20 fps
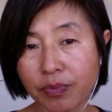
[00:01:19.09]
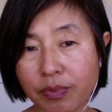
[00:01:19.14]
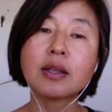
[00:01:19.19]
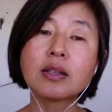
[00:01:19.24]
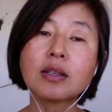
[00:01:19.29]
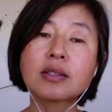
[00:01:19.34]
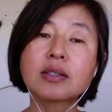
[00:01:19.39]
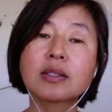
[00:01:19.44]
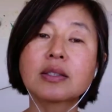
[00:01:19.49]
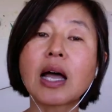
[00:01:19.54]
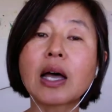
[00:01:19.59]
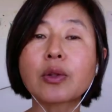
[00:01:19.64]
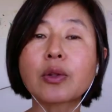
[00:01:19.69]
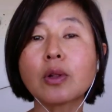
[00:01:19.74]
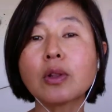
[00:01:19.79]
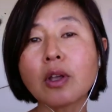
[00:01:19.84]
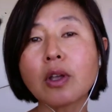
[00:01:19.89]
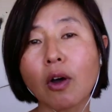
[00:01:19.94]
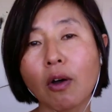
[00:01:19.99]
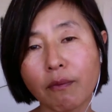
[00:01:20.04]
This not
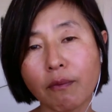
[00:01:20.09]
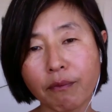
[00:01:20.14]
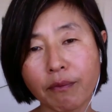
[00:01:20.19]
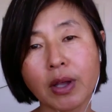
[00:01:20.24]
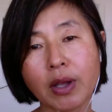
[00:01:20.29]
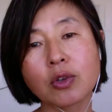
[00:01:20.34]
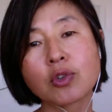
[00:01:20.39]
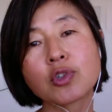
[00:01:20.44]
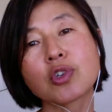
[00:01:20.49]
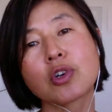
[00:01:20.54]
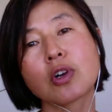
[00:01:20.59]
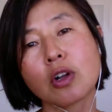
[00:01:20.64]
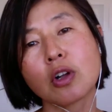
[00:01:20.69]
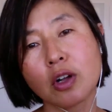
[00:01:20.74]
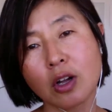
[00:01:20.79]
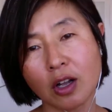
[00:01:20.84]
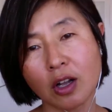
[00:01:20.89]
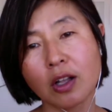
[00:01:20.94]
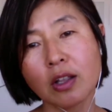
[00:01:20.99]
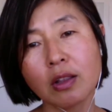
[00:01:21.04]
only affects your
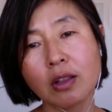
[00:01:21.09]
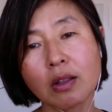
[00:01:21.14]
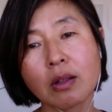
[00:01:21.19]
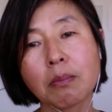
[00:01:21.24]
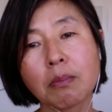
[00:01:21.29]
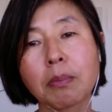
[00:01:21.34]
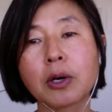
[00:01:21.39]
gut,